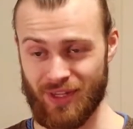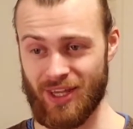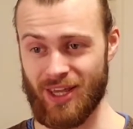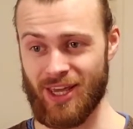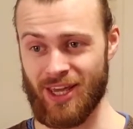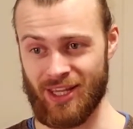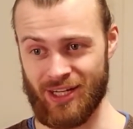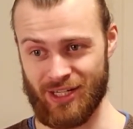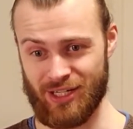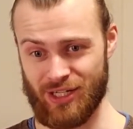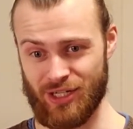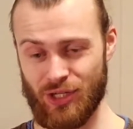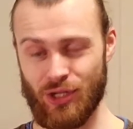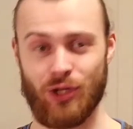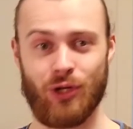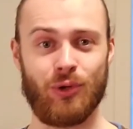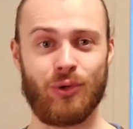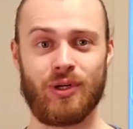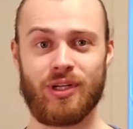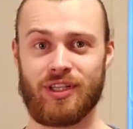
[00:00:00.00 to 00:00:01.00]
and not
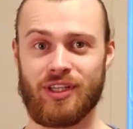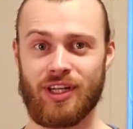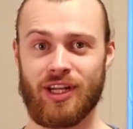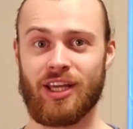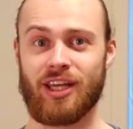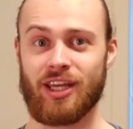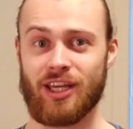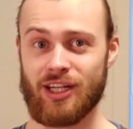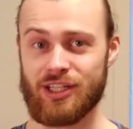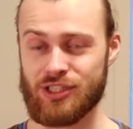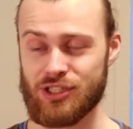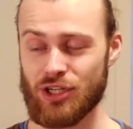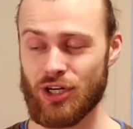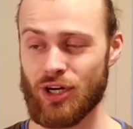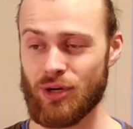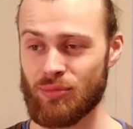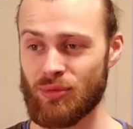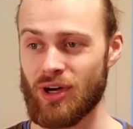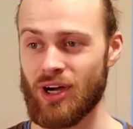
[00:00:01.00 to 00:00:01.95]
only did I get a job,